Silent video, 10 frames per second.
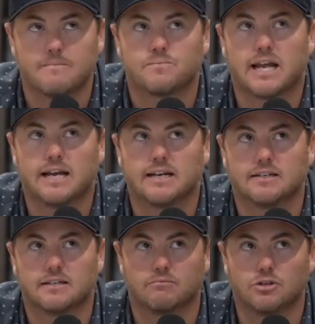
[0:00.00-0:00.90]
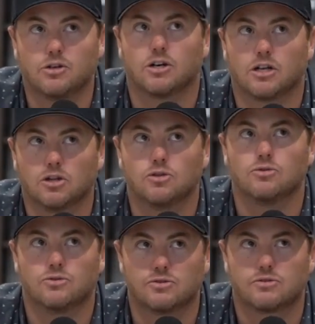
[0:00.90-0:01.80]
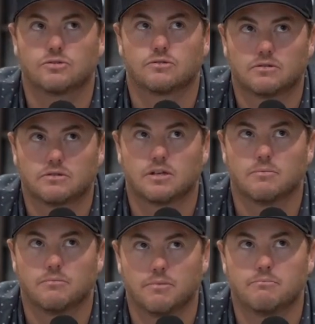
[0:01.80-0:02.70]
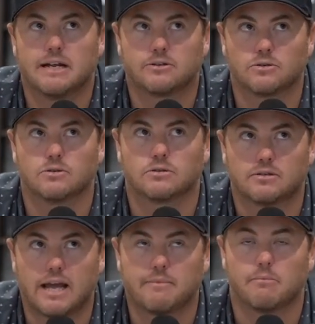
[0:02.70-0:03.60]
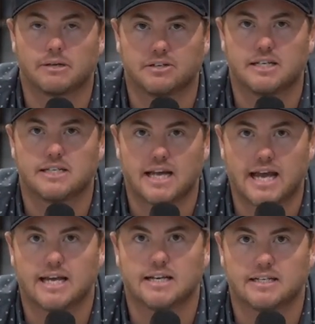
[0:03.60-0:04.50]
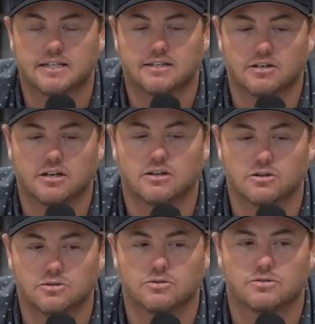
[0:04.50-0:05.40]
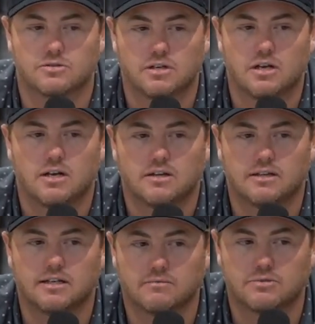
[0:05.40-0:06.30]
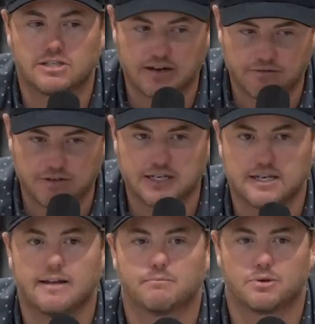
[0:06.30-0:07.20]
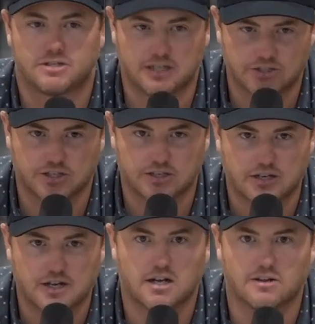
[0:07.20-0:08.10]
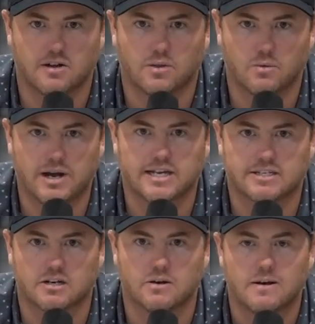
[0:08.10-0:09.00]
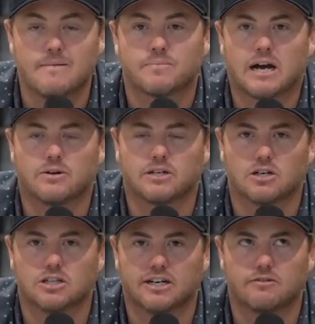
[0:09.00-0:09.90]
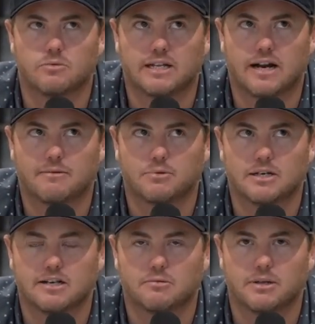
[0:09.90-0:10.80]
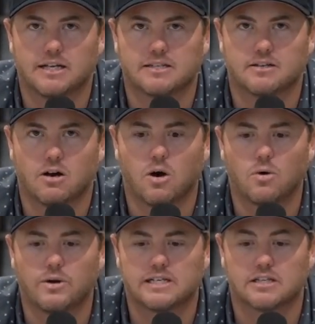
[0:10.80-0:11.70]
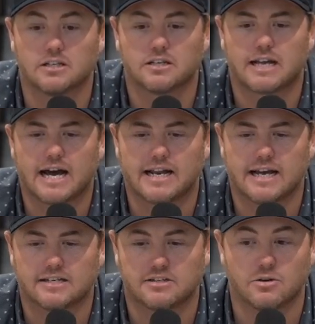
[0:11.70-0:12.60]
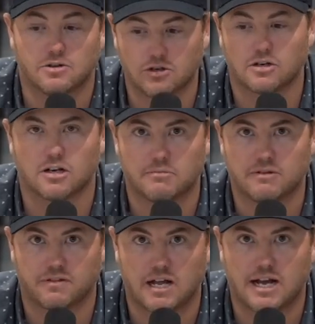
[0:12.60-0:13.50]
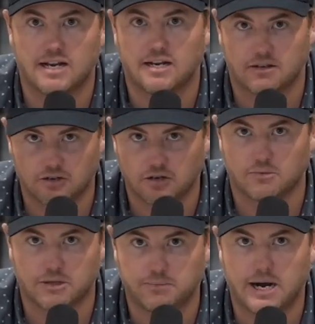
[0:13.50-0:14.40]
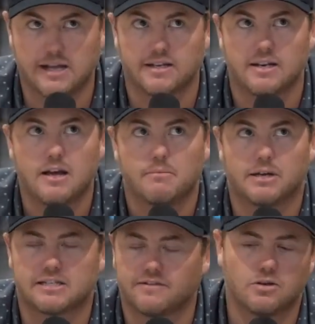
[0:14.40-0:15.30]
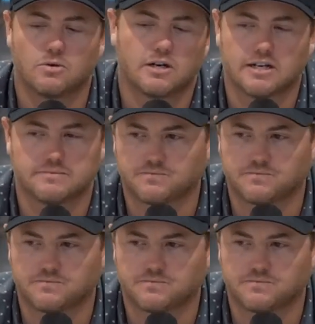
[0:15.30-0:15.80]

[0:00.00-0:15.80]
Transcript: and you're going to lose some mental capabilities, and you're going to lose the safety and precision along the way. So I would encourage everyone that operates airplanes to always look at it as though you're going to be flying and you're going to be the pilot. Because if you were to